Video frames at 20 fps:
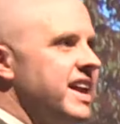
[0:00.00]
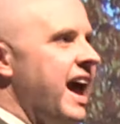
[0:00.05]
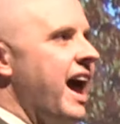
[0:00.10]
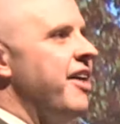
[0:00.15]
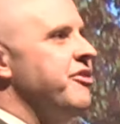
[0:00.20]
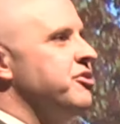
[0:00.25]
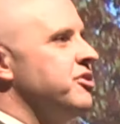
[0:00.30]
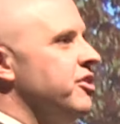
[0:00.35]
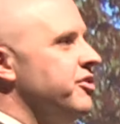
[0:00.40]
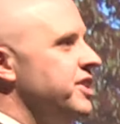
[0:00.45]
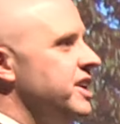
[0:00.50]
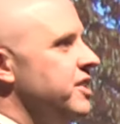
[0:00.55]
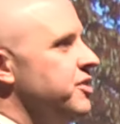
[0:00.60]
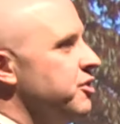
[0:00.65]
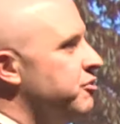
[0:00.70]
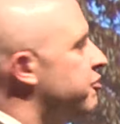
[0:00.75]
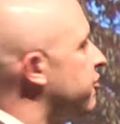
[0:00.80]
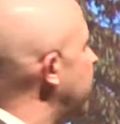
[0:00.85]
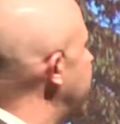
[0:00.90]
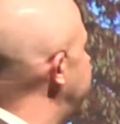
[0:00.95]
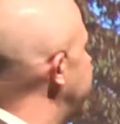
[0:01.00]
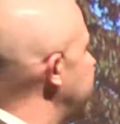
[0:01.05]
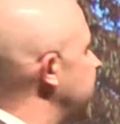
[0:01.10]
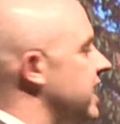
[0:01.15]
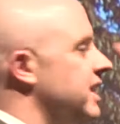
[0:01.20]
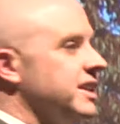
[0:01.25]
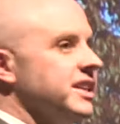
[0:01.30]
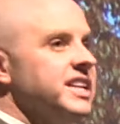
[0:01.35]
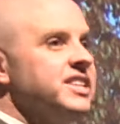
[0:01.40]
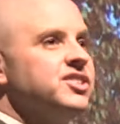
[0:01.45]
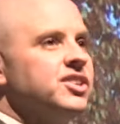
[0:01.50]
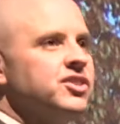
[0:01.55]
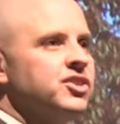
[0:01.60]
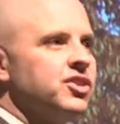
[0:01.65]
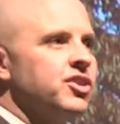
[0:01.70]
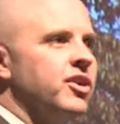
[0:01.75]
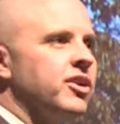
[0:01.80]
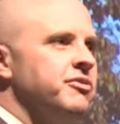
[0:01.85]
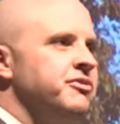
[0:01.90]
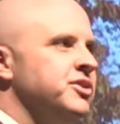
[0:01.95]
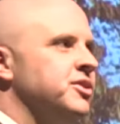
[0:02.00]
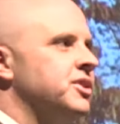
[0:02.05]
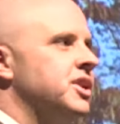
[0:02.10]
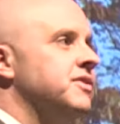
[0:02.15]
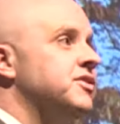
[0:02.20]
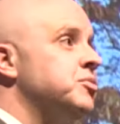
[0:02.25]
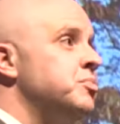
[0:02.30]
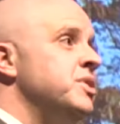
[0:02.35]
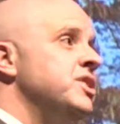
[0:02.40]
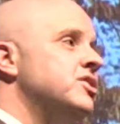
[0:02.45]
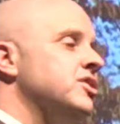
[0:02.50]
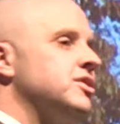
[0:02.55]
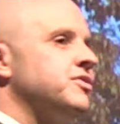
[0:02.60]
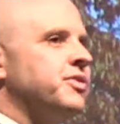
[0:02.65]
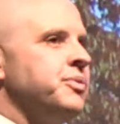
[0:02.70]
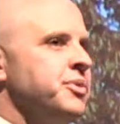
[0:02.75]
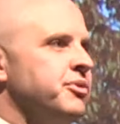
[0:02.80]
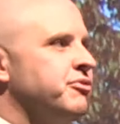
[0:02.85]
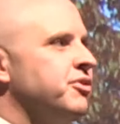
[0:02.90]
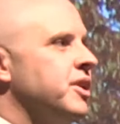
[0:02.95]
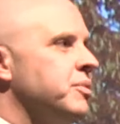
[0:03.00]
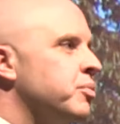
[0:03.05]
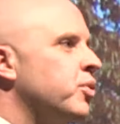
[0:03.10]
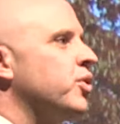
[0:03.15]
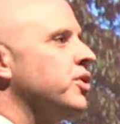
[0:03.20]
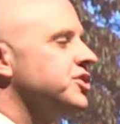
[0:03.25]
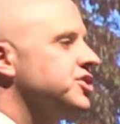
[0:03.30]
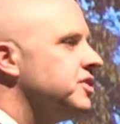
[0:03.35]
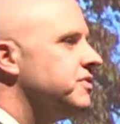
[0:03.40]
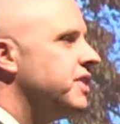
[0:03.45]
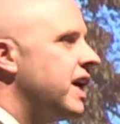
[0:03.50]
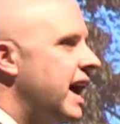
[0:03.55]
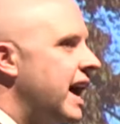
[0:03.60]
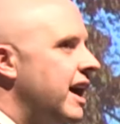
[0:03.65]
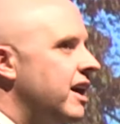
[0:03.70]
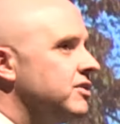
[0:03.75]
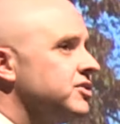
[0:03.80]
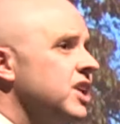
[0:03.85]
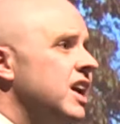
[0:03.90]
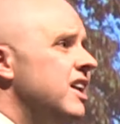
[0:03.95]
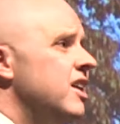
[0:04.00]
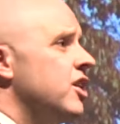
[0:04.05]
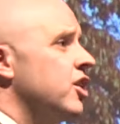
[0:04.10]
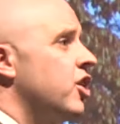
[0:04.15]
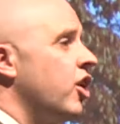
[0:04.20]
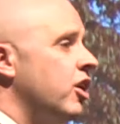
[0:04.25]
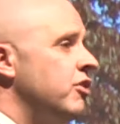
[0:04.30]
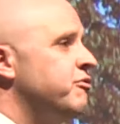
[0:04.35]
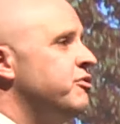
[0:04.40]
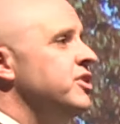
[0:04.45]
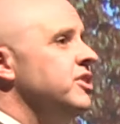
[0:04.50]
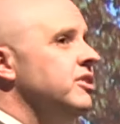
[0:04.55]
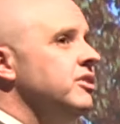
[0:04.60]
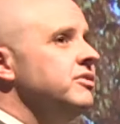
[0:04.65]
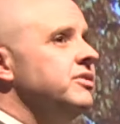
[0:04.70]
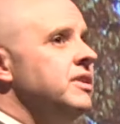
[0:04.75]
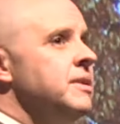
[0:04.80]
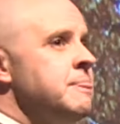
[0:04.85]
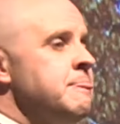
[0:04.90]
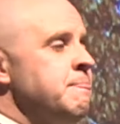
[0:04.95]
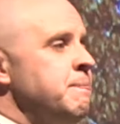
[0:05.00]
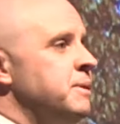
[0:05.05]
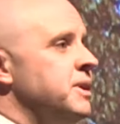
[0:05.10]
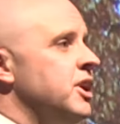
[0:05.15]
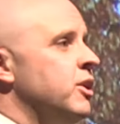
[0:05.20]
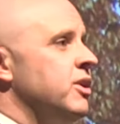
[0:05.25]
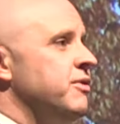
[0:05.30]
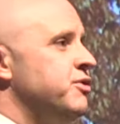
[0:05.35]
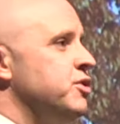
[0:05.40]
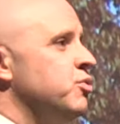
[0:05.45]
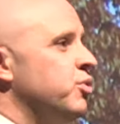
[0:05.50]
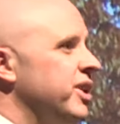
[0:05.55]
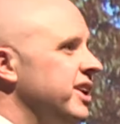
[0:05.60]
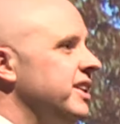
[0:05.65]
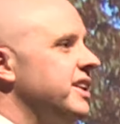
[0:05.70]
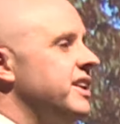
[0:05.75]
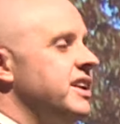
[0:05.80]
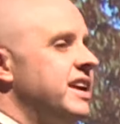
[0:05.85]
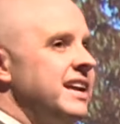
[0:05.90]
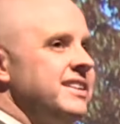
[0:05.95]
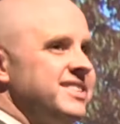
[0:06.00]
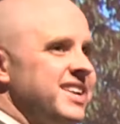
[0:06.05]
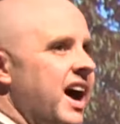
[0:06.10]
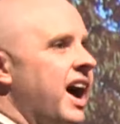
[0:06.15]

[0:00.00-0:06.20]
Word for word: gathered on, in the front and listened to Garfield give speeches from the front porch of the house. Garfield, you know, if you really get